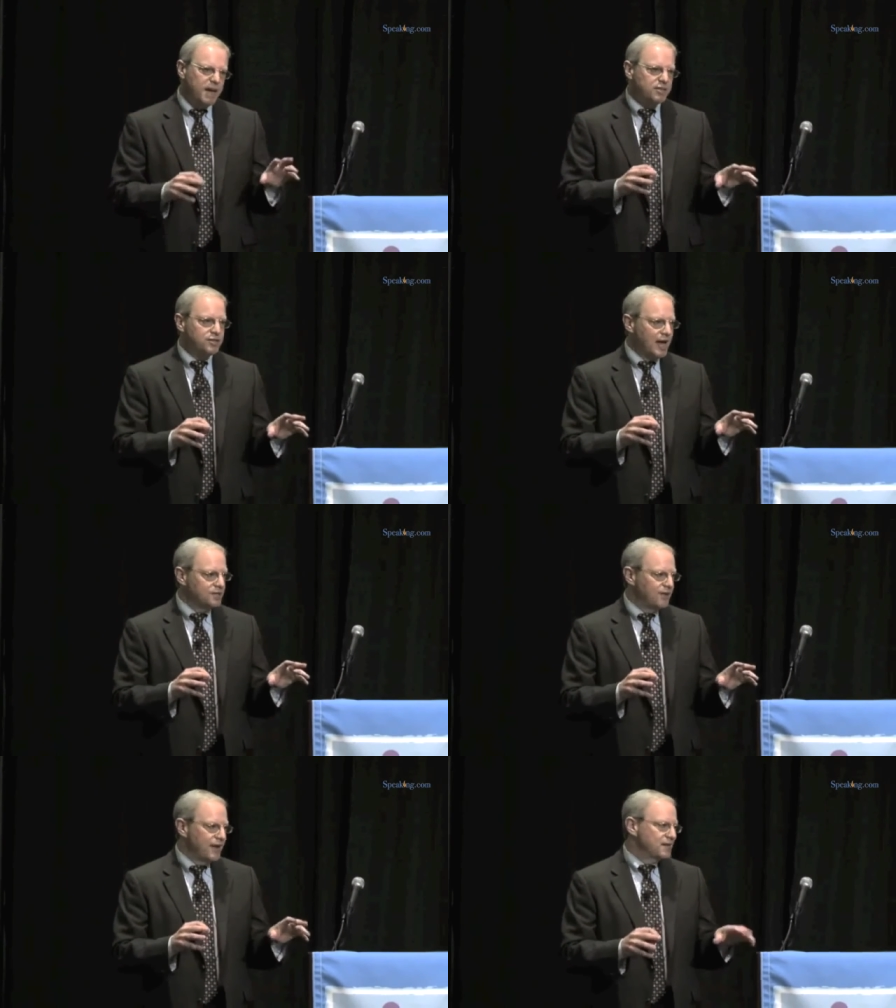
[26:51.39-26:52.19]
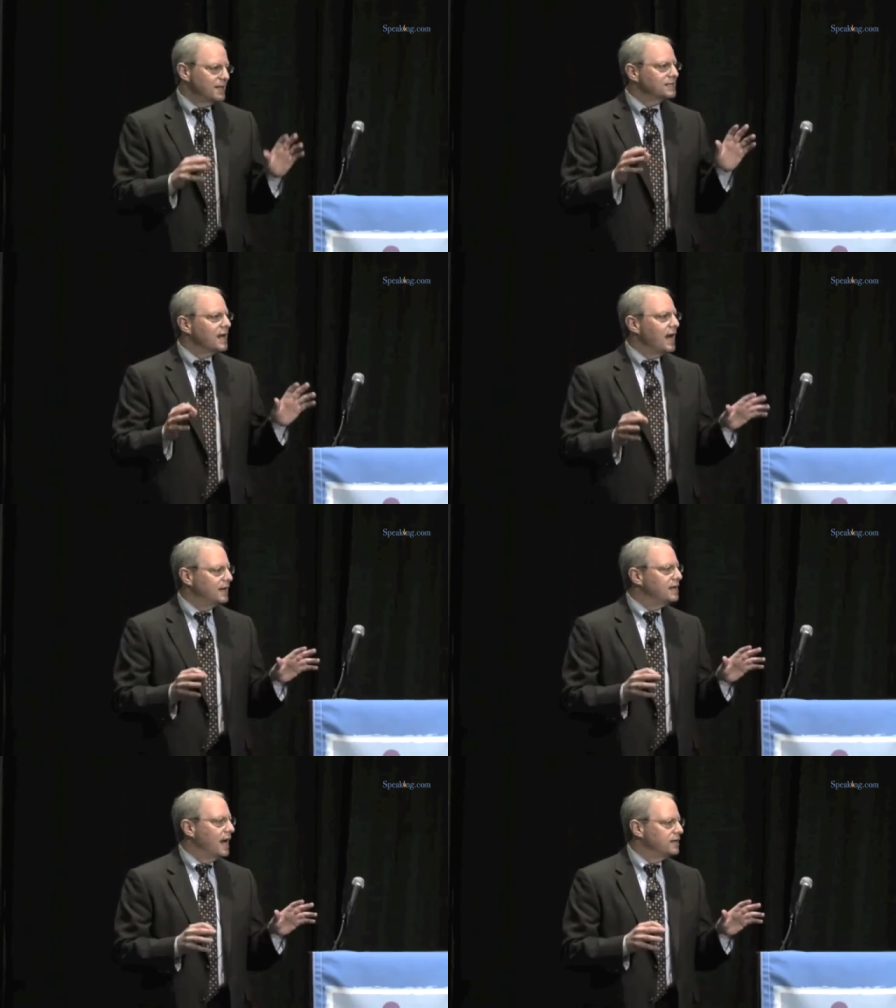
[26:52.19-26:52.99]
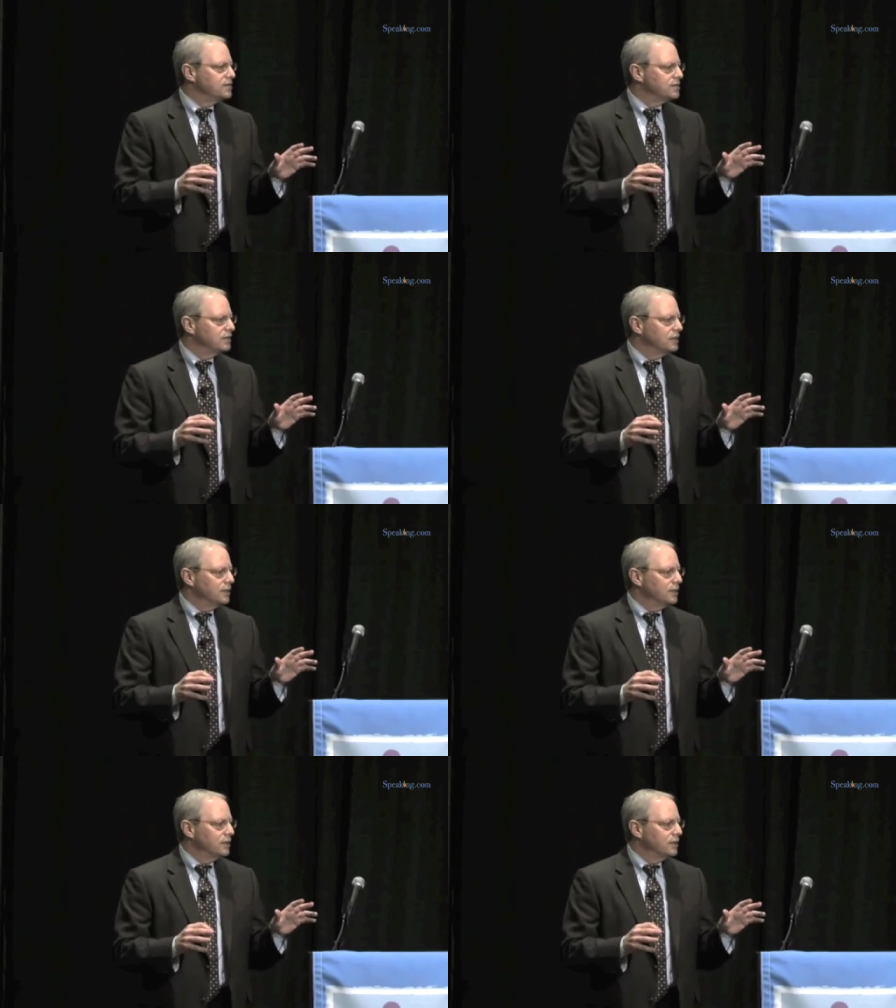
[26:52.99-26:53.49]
patient satisfaction, that's kind of nice,